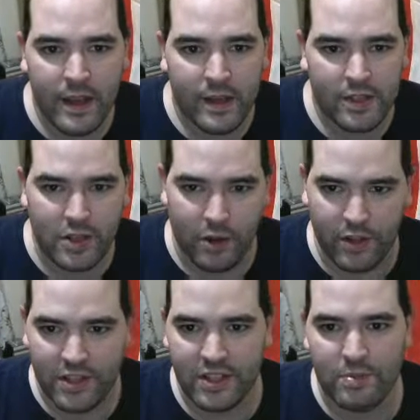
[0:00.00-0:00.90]
So
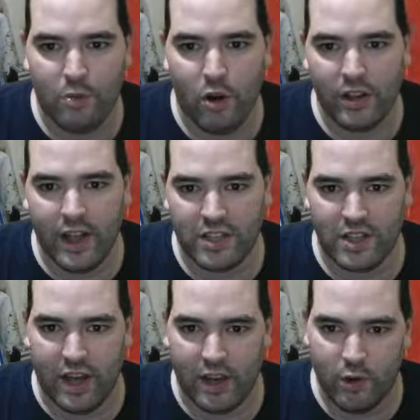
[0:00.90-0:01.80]
this is more or less
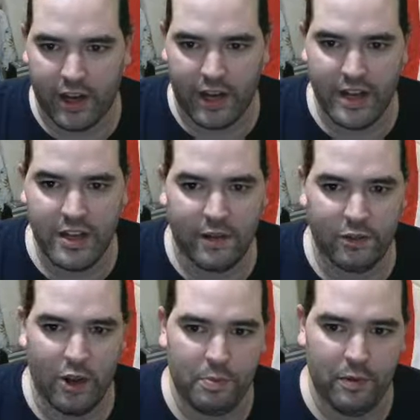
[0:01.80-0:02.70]
a quick in-depth
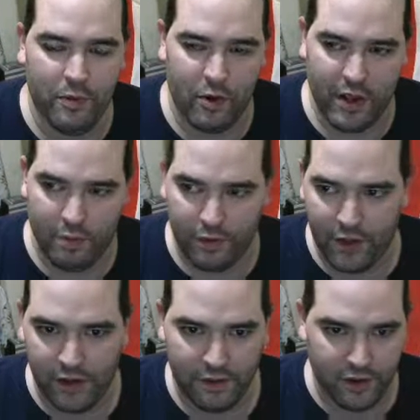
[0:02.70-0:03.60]
look before they
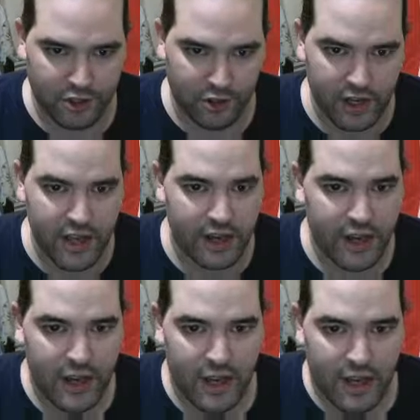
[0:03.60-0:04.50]
reveal an official kit.
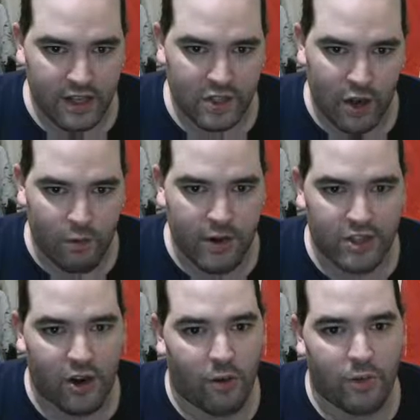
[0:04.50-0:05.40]
So we
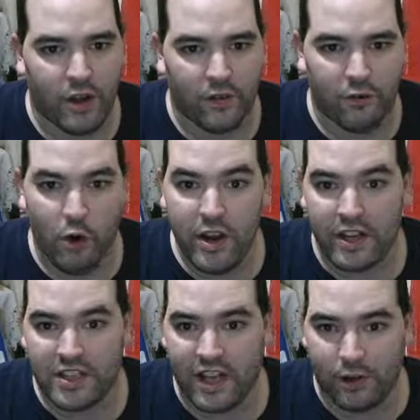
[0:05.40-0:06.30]
start with Void
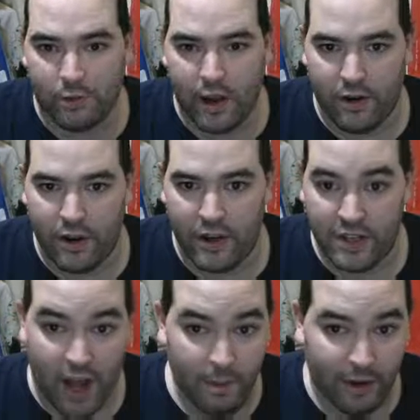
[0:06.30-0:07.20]
Accelerator in his
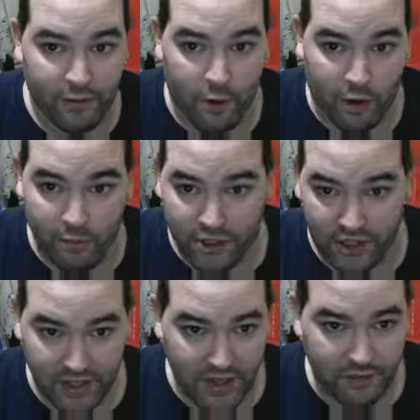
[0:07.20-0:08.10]
Omnic form, which is a
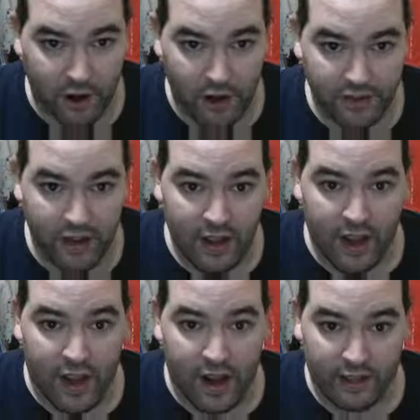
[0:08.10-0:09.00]
default.
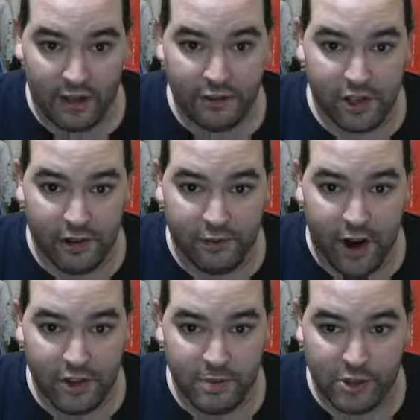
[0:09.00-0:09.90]
Left click
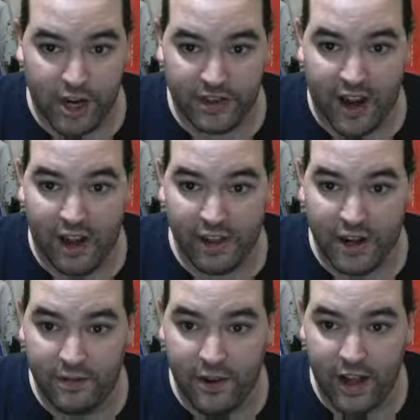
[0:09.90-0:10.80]
fires a projectile
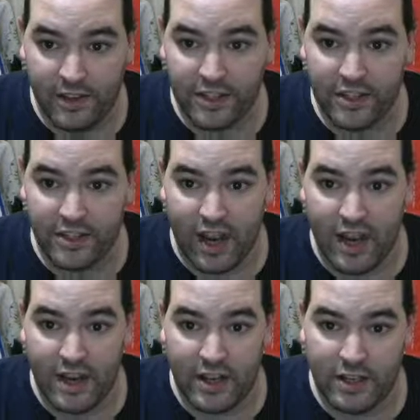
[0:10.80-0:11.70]
that advances
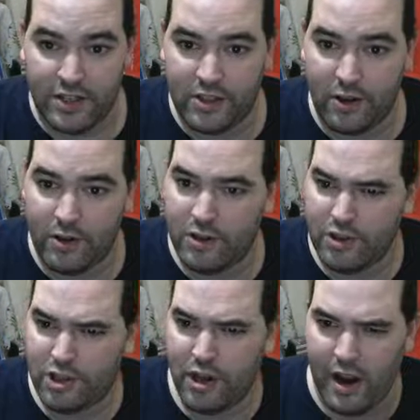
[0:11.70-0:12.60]
a certain
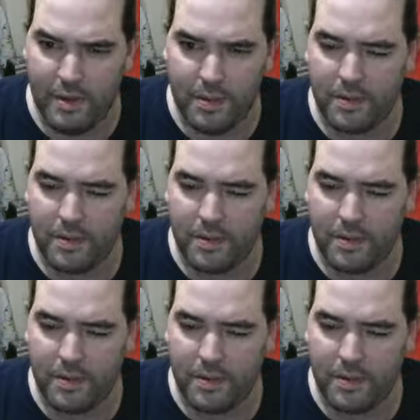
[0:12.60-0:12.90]
shape.